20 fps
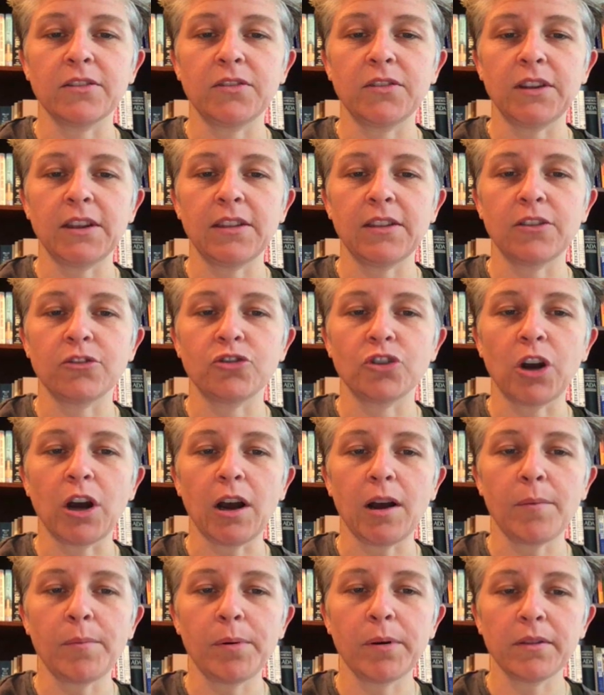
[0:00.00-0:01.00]
see the
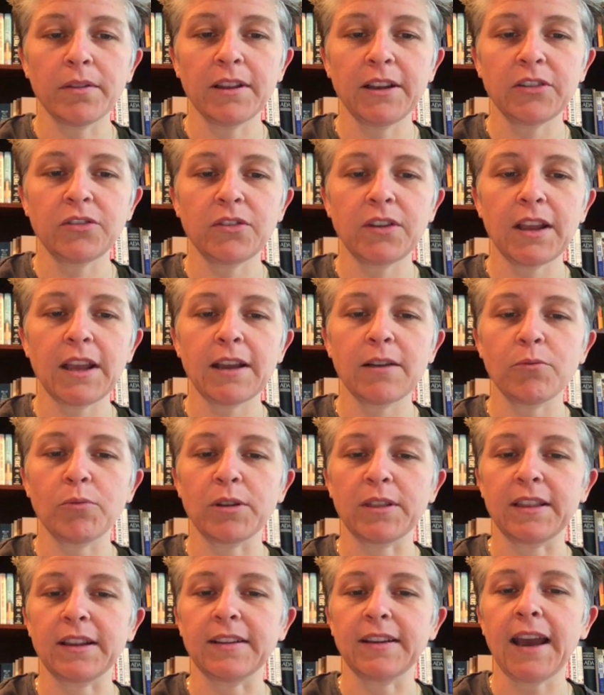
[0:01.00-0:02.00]
job listing
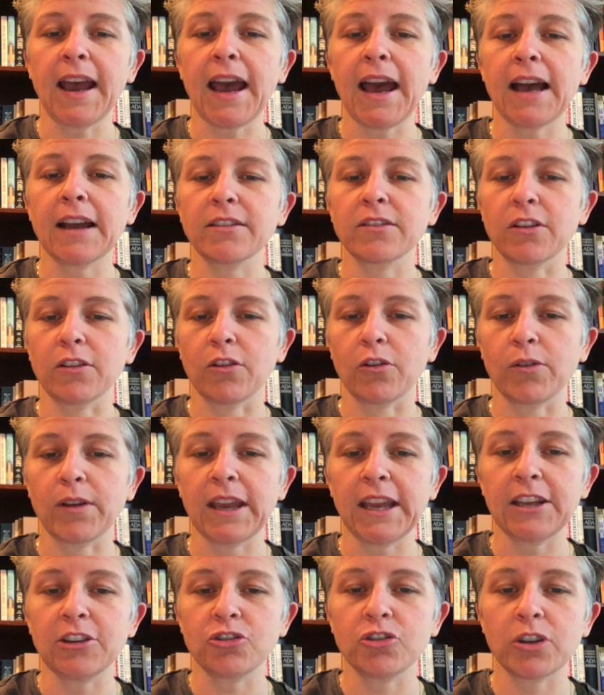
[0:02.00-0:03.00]
with the tag, the
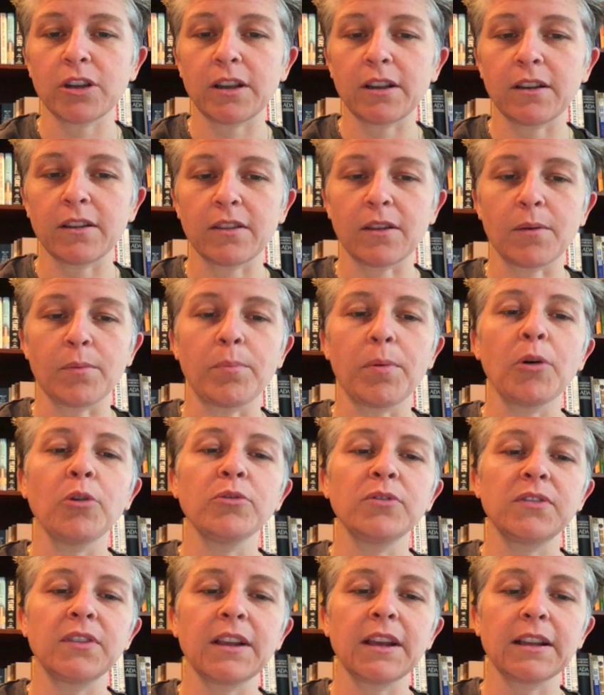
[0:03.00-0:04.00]
location, the
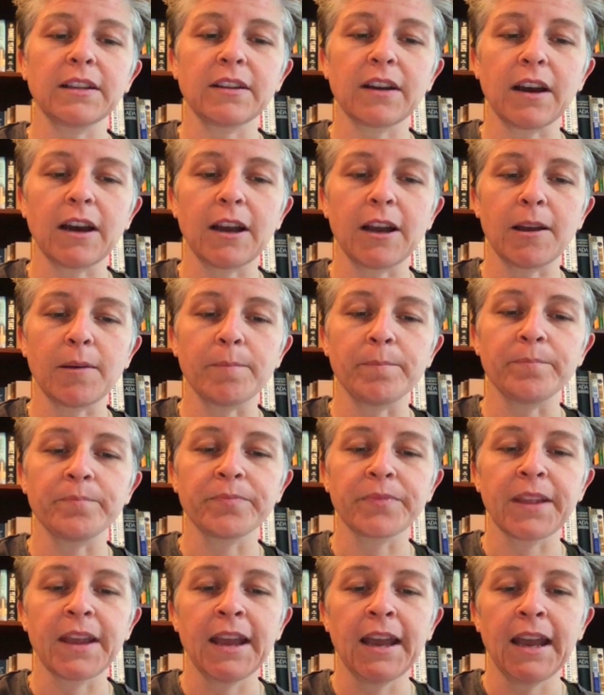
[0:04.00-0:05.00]
posting time,
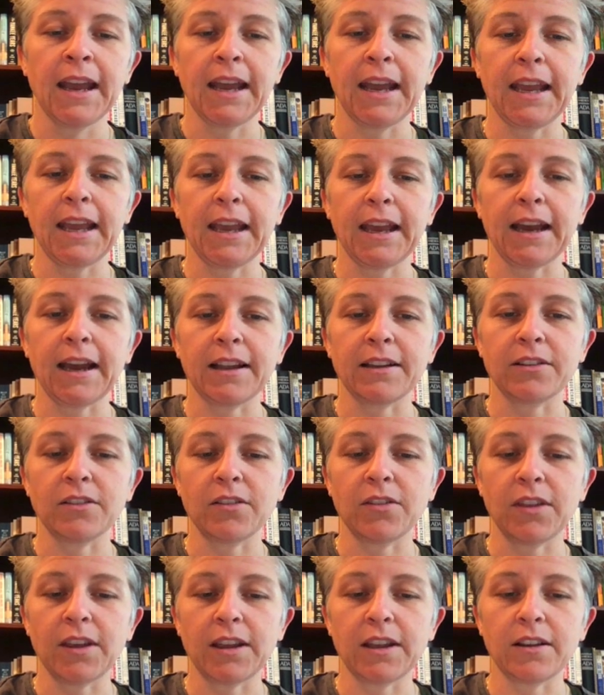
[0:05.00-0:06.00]
and
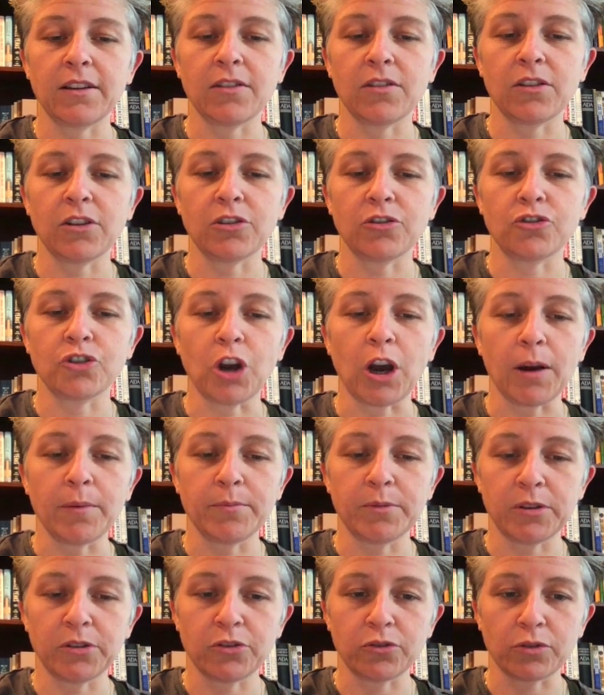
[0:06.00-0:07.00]
then the job
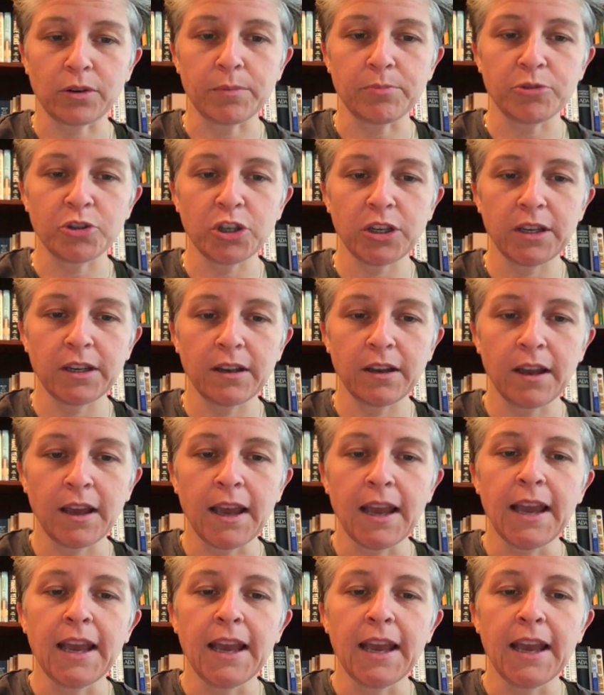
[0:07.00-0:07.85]
description.